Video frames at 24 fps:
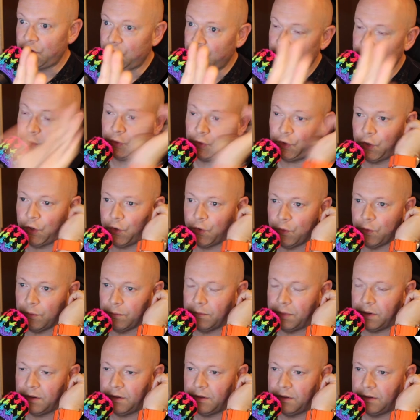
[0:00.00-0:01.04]

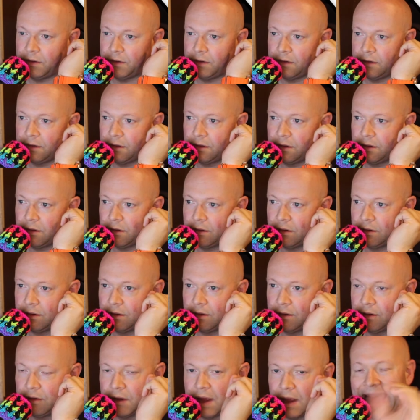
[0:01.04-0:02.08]
YouTube
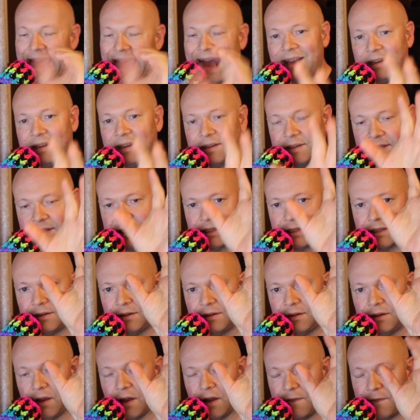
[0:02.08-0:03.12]
has
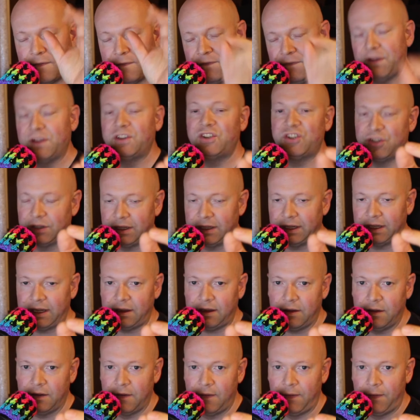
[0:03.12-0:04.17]

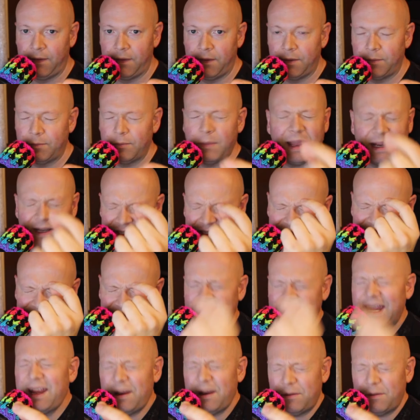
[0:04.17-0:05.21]
officially made a
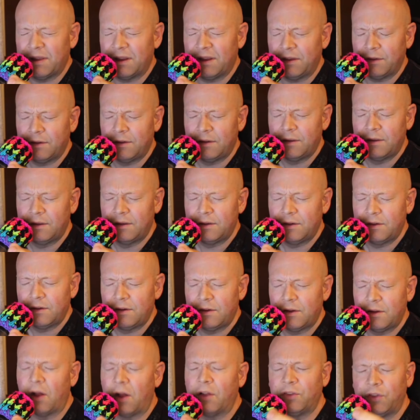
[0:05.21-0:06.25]
statement
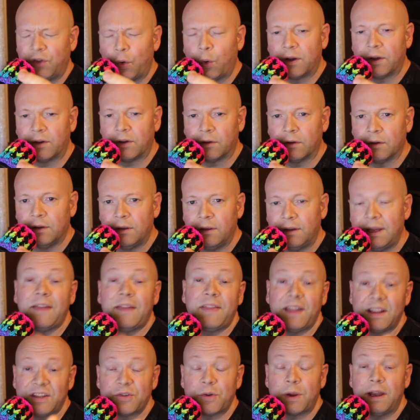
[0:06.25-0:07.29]
on Twitter. Yeah,
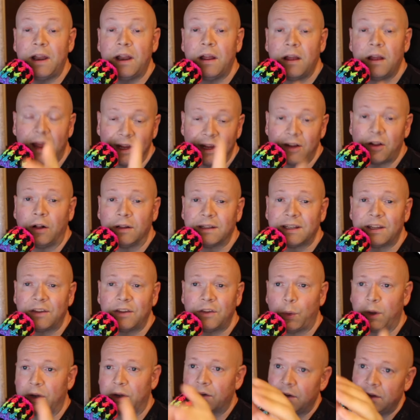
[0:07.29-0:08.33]
that's right. I called it
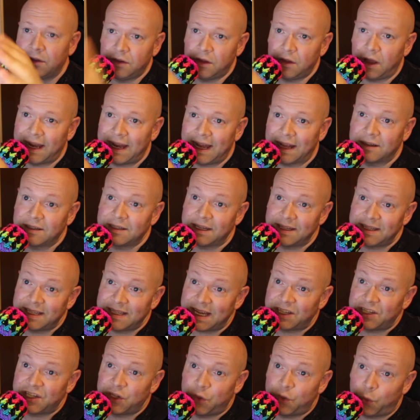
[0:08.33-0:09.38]
Twitter, not X. It
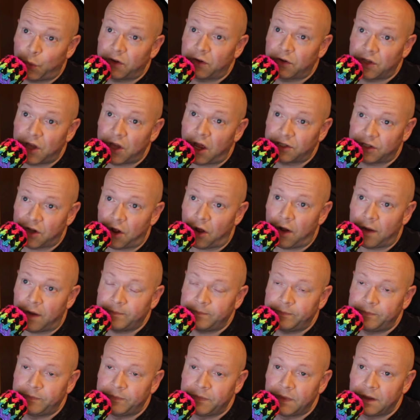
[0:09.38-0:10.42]
says
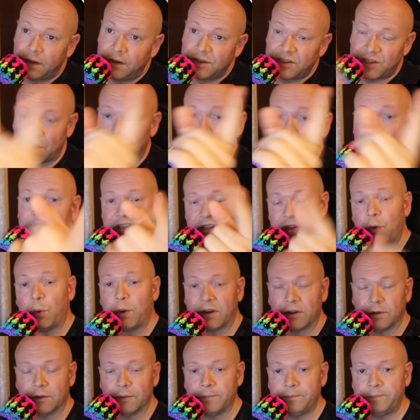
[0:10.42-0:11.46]
twitter.com. So it's
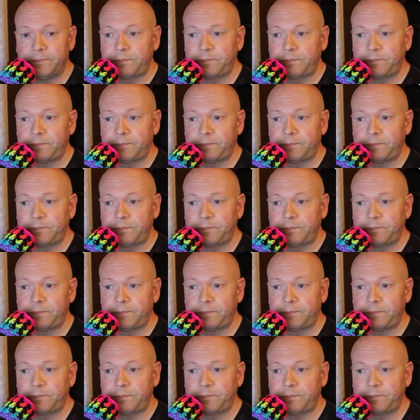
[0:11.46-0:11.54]
Twitter.